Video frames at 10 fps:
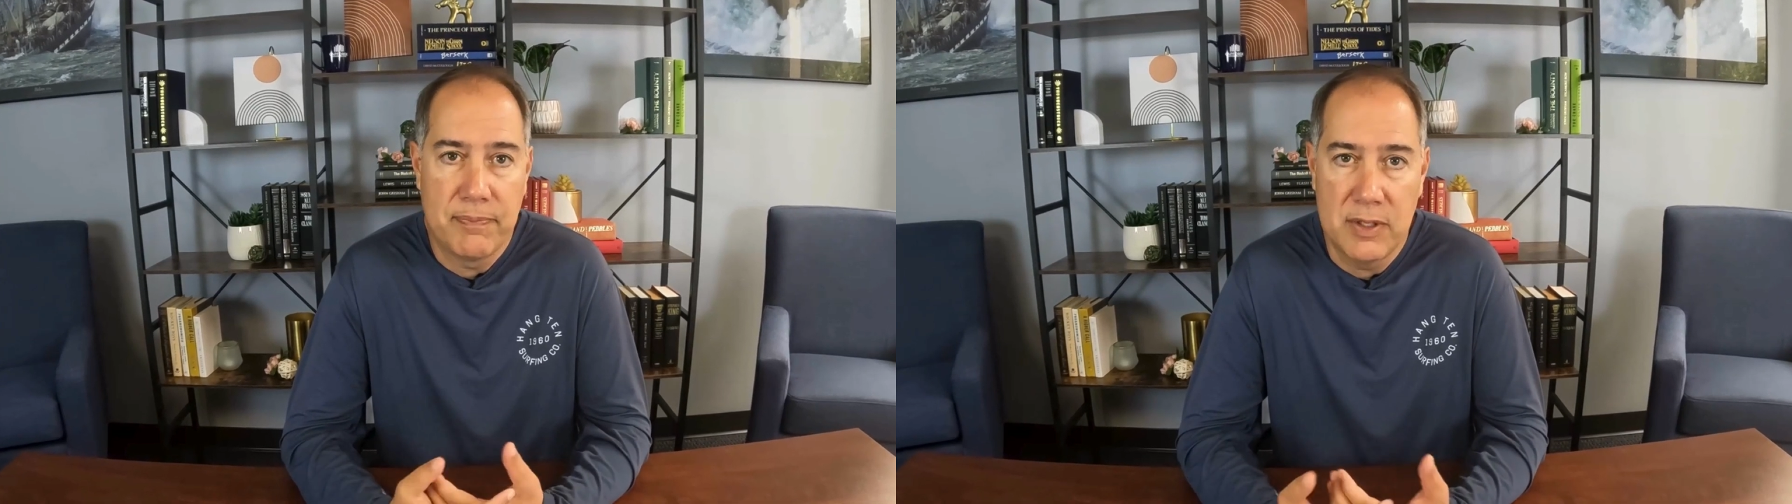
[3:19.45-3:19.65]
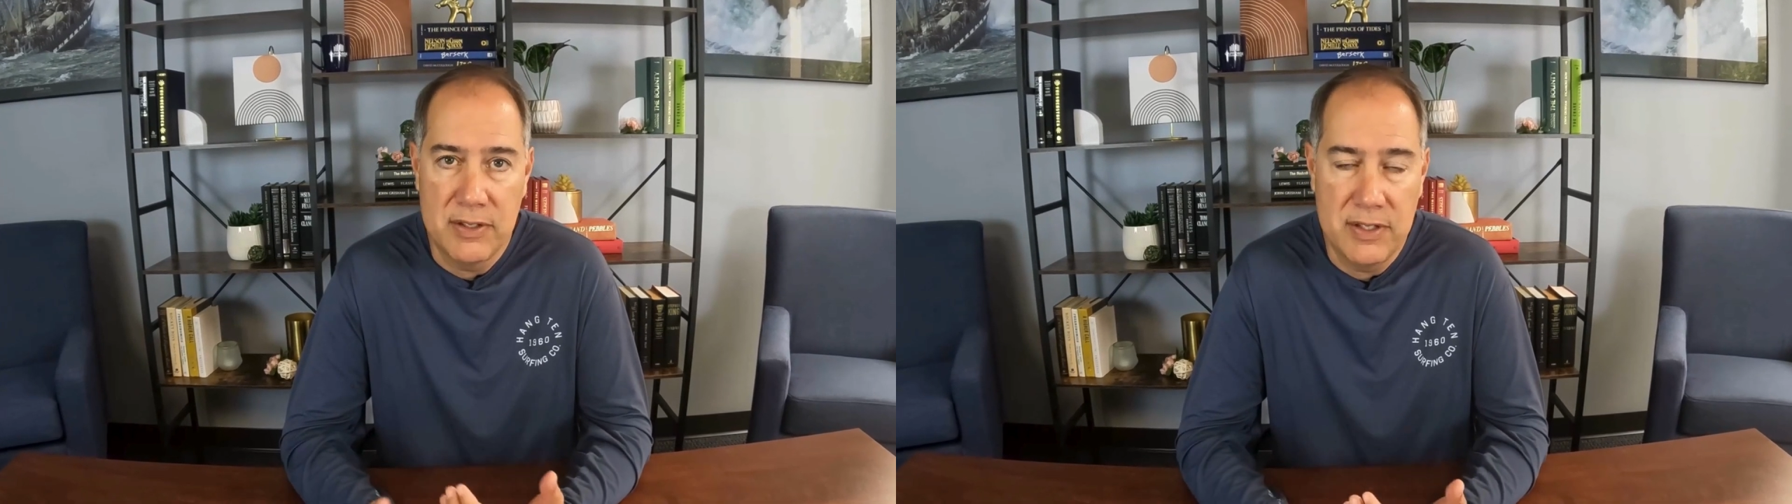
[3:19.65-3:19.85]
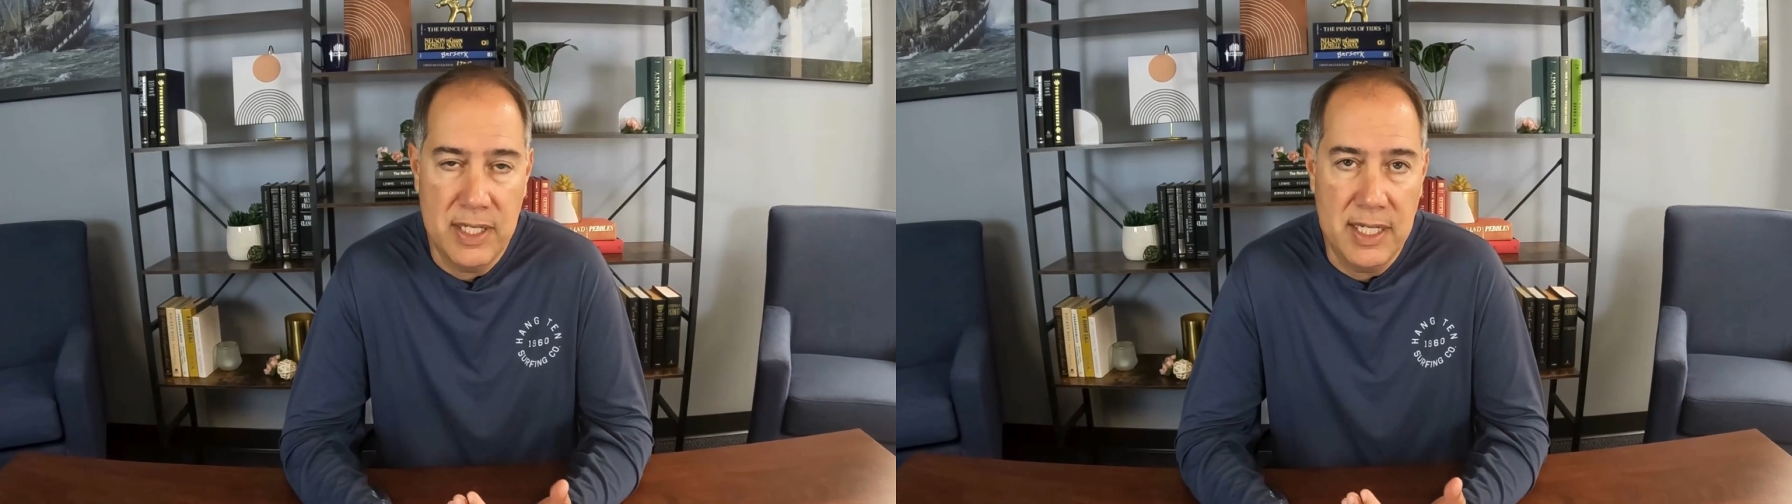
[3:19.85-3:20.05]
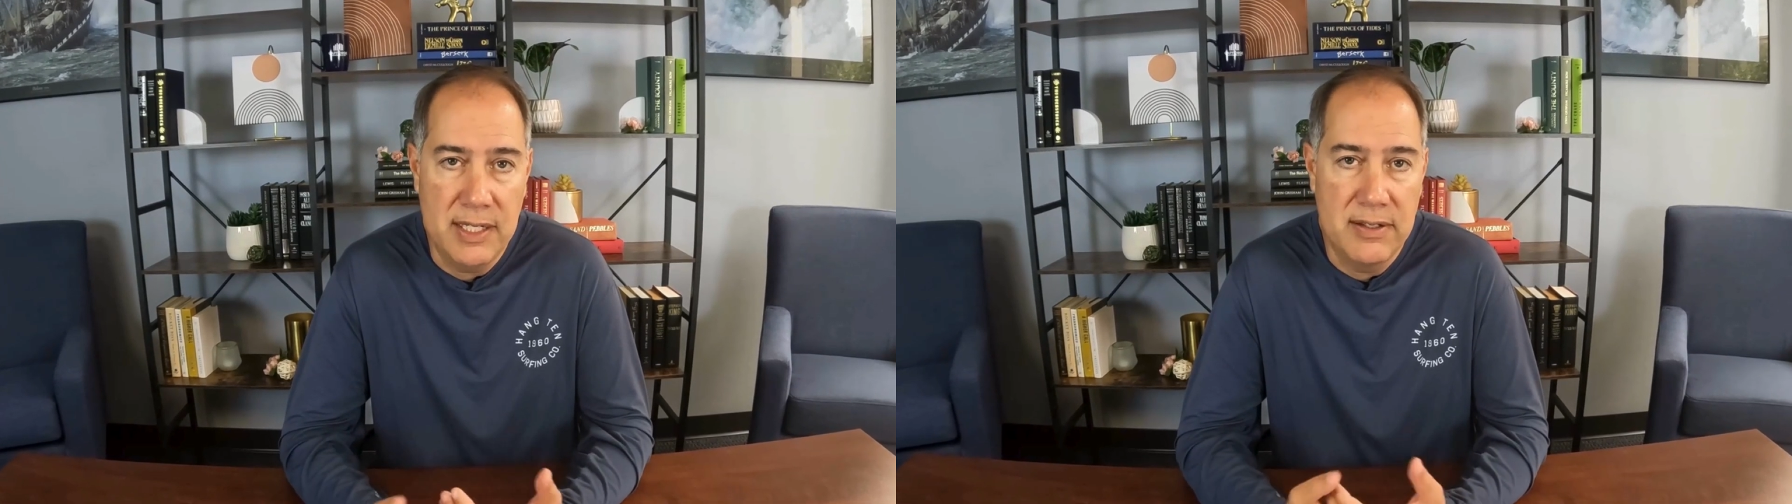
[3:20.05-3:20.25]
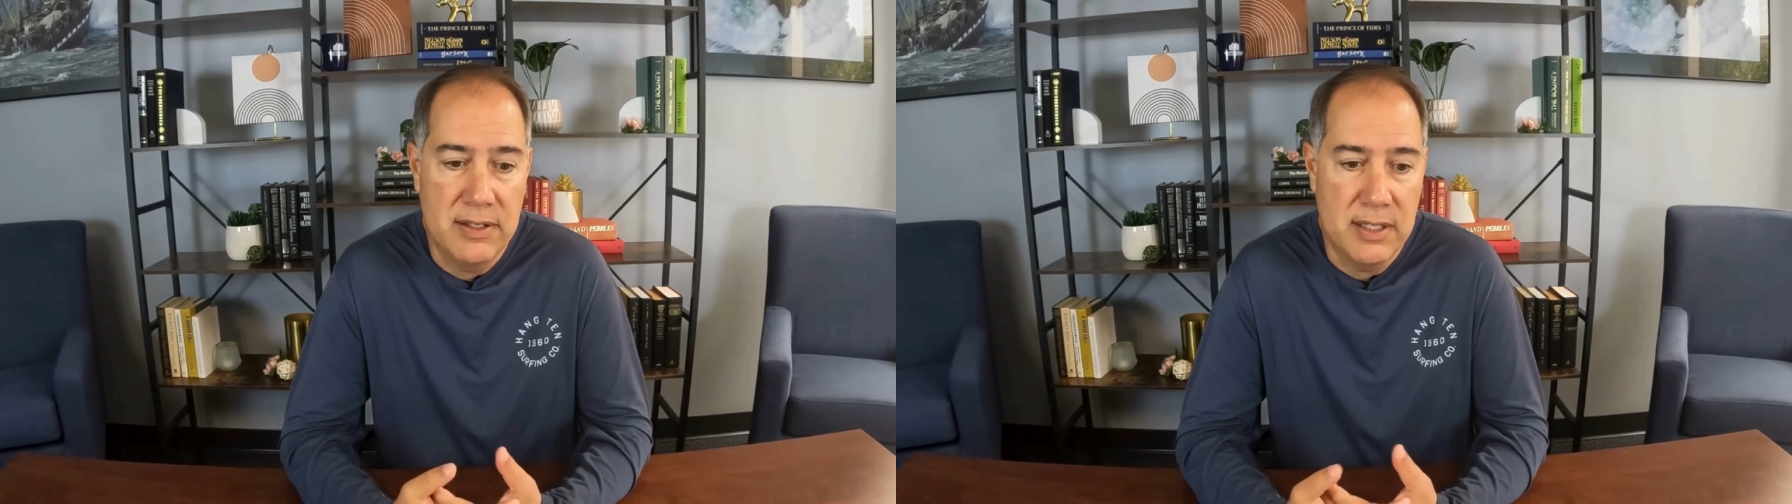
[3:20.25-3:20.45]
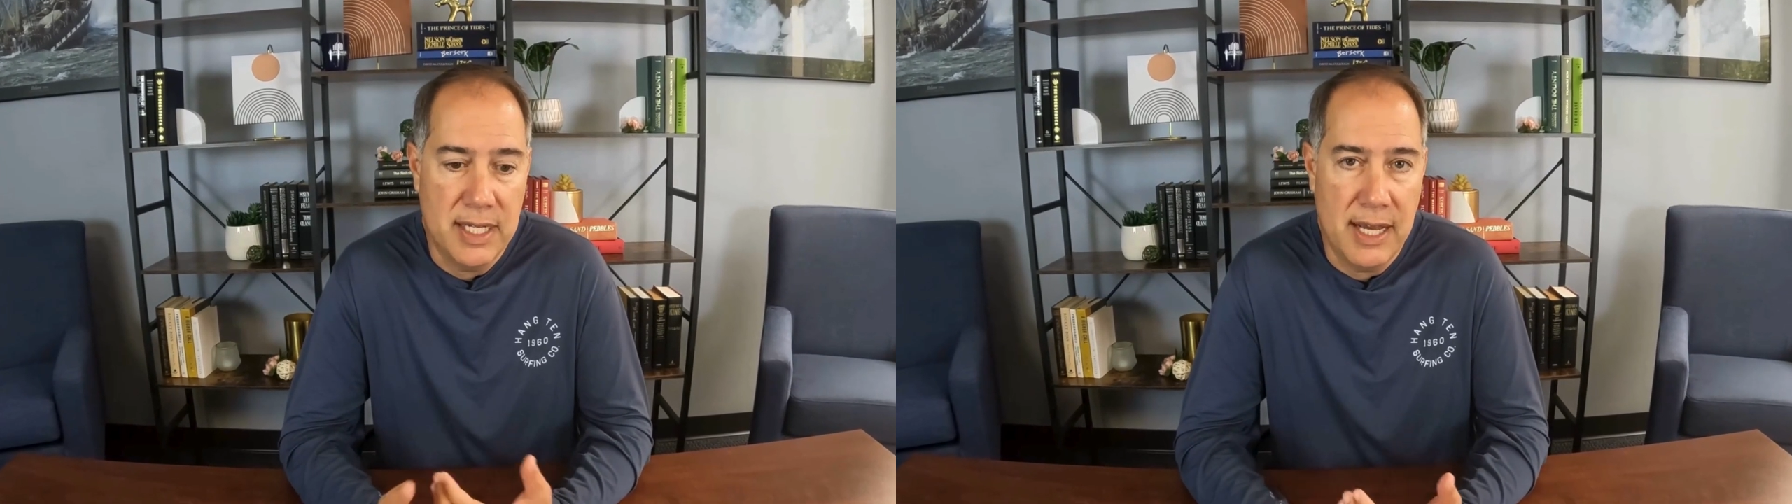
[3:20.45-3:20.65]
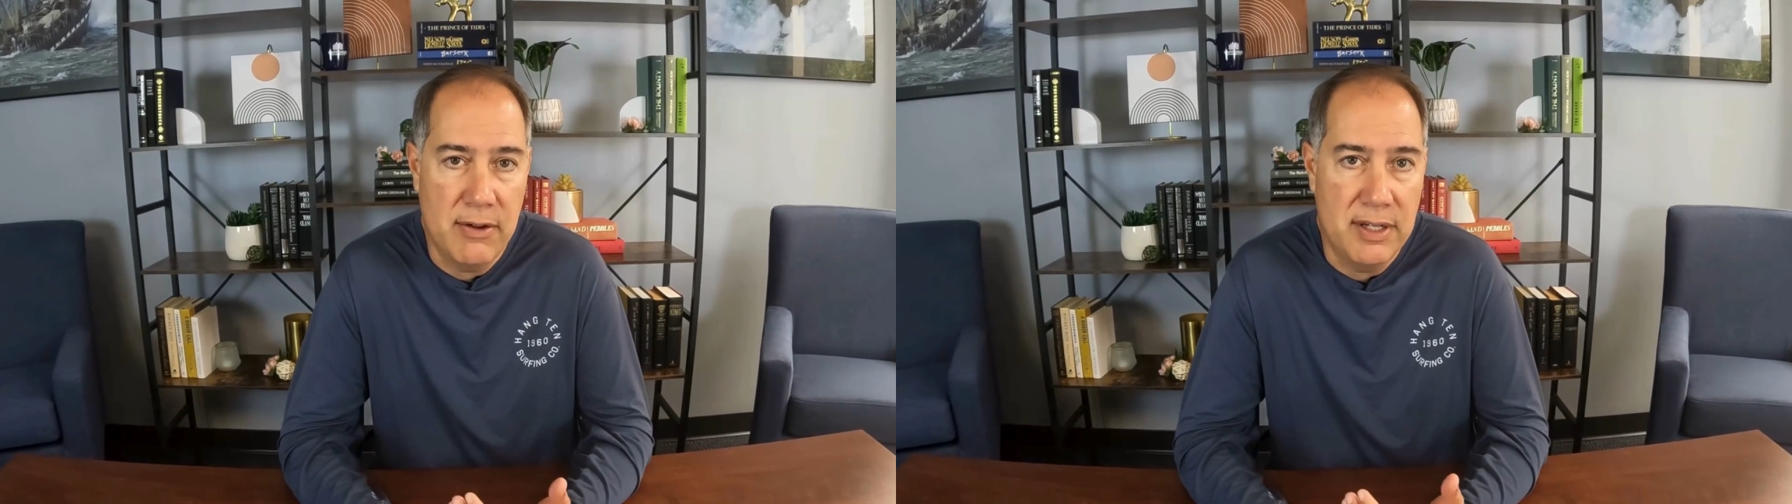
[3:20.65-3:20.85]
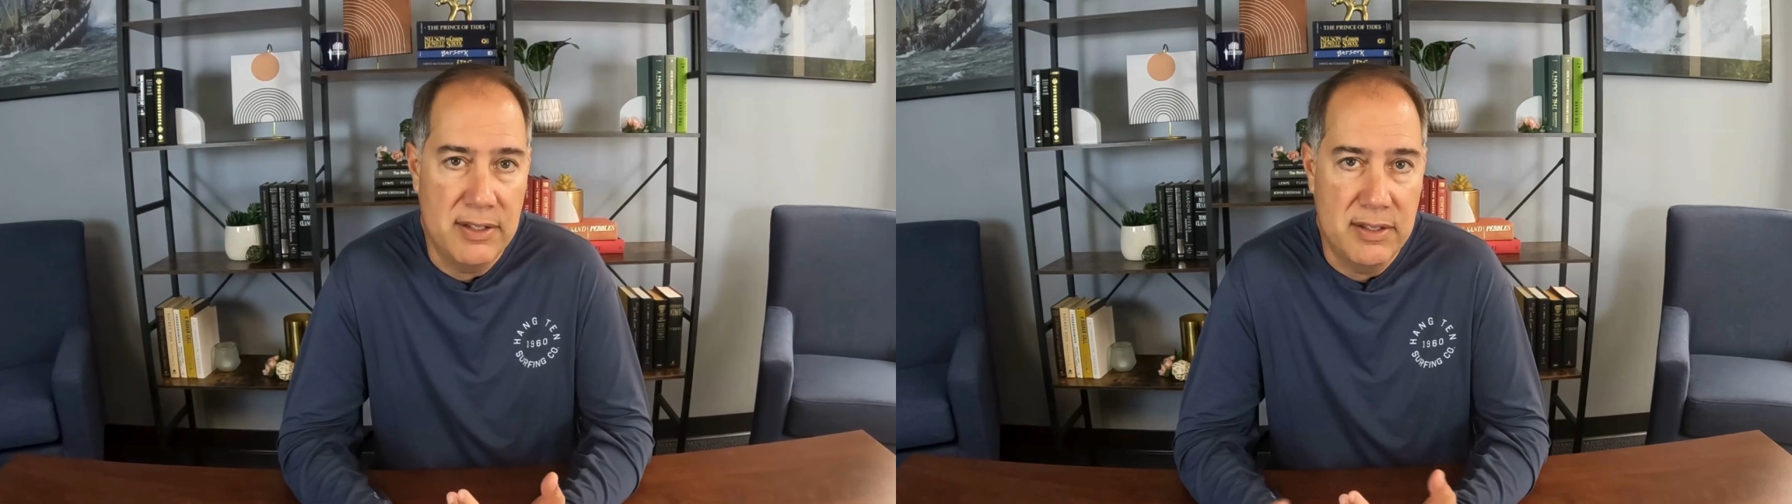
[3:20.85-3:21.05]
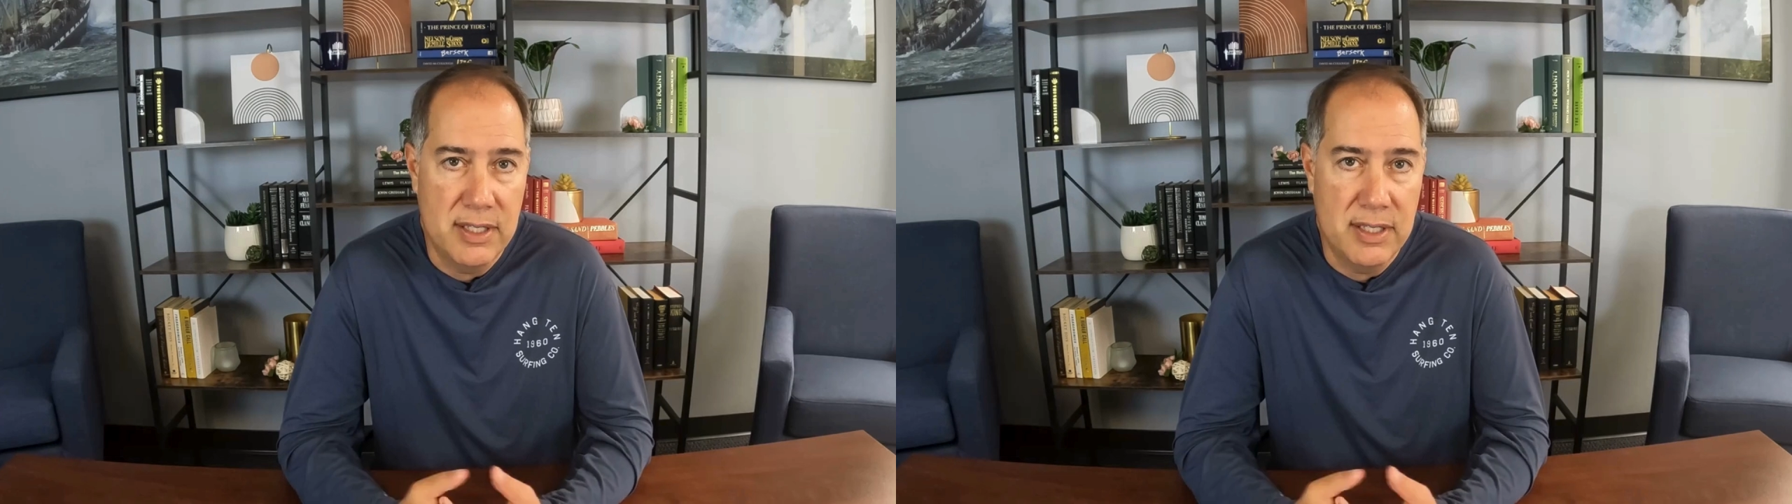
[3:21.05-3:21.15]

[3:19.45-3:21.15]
the cities, the counties,